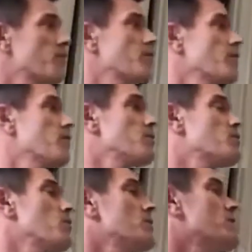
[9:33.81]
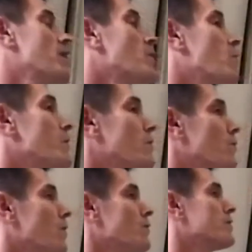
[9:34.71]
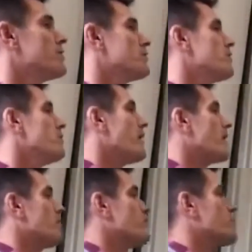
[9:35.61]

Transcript: for what's called the Taekwondowon, which is the new mecca